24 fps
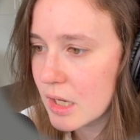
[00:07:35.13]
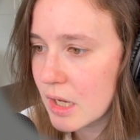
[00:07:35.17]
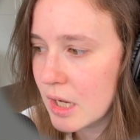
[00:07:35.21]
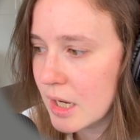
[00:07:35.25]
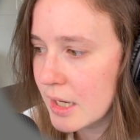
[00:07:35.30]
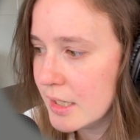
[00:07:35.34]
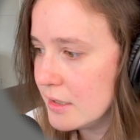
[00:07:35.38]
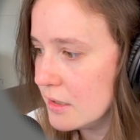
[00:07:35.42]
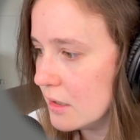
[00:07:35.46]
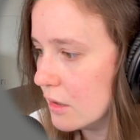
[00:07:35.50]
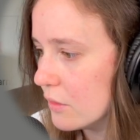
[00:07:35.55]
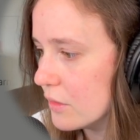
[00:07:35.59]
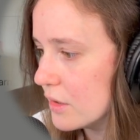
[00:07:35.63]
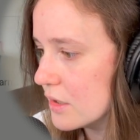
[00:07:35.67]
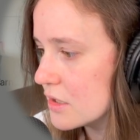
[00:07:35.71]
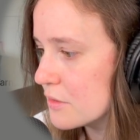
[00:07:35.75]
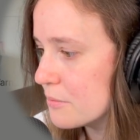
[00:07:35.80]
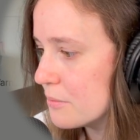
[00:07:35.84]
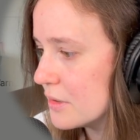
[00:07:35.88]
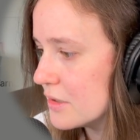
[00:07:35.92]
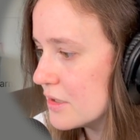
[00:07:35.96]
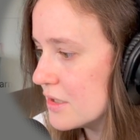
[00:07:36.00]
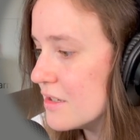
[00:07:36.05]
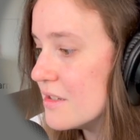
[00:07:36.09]
I know this,
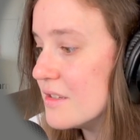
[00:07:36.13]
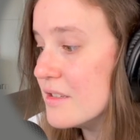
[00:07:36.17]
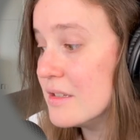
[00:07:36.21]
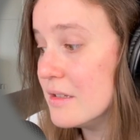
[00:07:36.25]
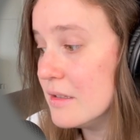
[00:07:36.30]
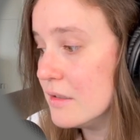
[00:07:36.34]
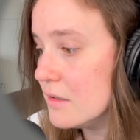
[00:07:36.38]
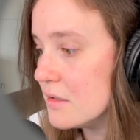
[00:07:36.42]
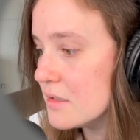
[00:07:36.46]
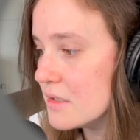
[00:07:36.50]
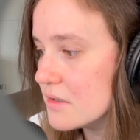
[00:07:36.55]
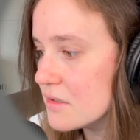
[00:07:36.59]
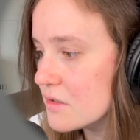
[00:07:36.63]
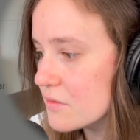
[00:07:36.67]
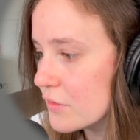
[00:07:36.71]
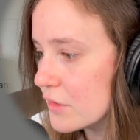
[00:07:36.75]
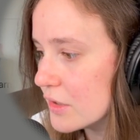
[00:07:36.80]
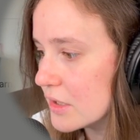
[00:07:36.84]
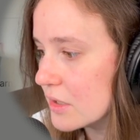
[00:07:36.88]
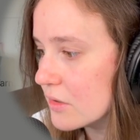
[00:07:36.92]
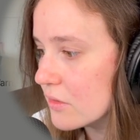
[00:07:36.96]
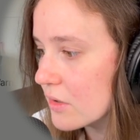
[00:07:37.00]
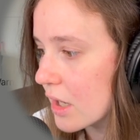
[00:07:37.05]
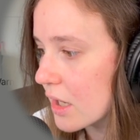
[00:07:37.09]
but this is for
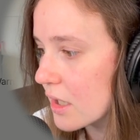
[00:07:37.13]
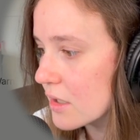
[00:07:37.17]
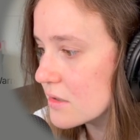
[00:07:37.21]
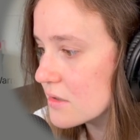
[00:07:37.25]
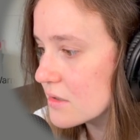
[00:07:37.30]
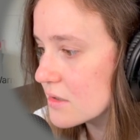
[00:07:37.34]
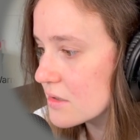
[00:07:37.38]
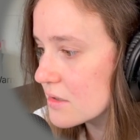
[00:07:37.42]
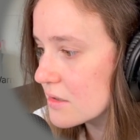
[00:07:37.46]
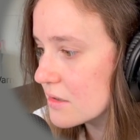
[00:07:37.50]
you guys.